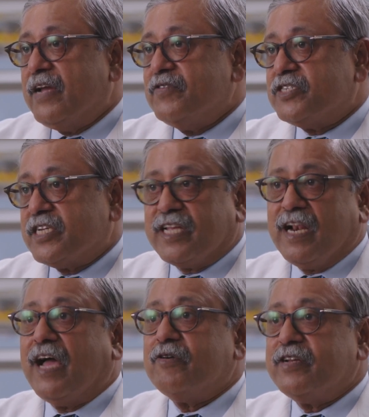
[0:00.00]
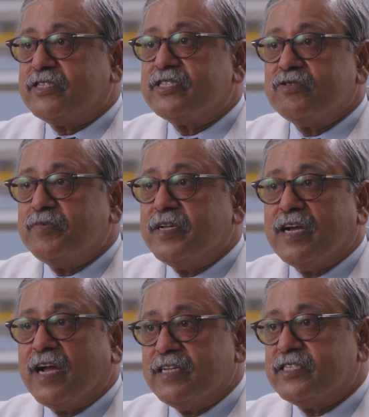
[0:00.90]
which has allowed us to be
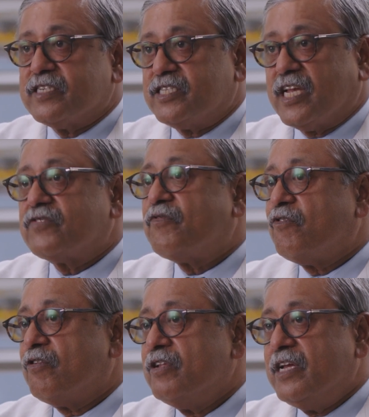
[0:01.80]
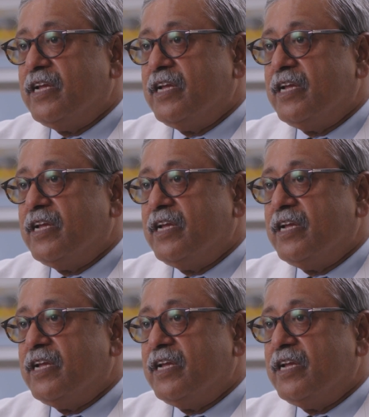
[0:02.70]
highly successful